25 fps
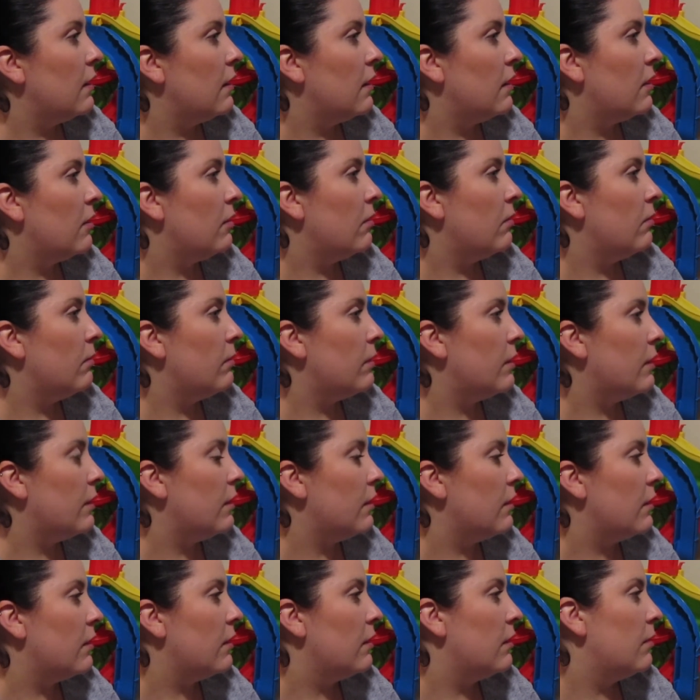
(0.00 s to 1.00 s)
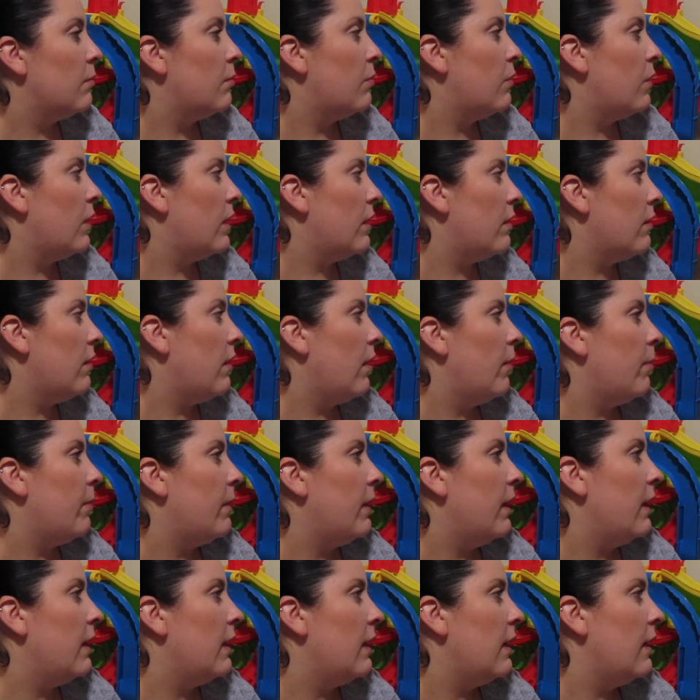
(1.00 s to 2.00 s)
Yeah. We're gonna play your
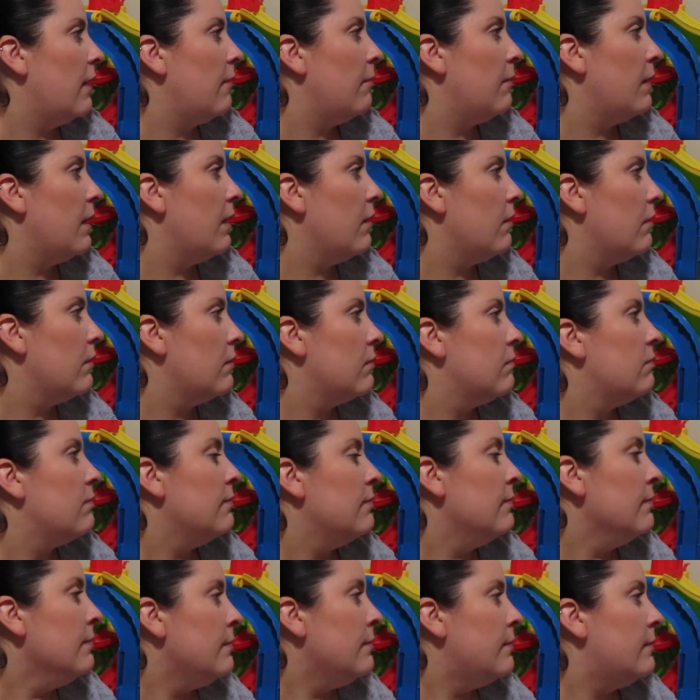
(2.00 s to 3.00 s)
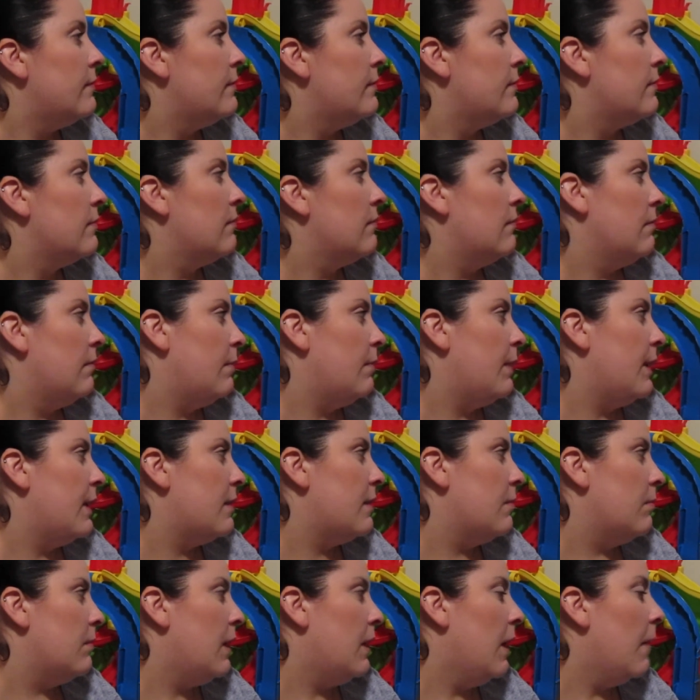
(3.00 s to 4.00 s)
cupcake game now? Yep. Make
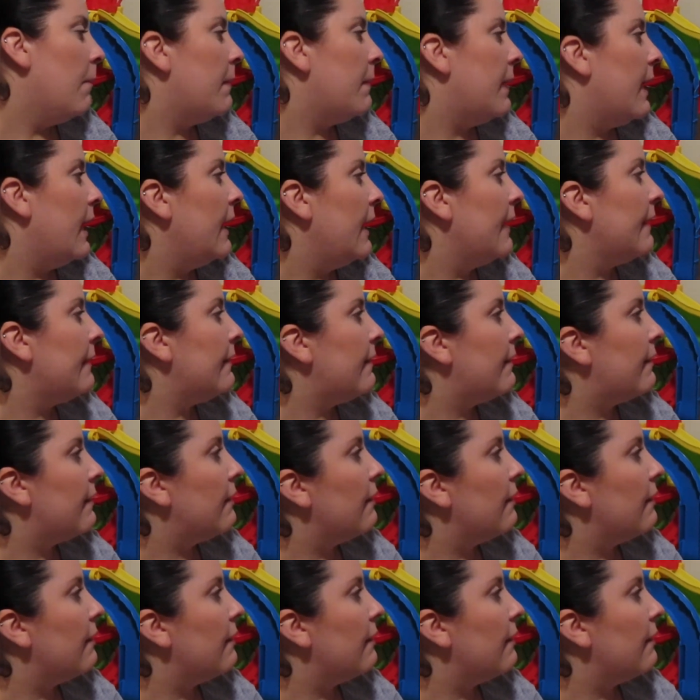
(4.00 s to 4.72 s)
some cupcakes?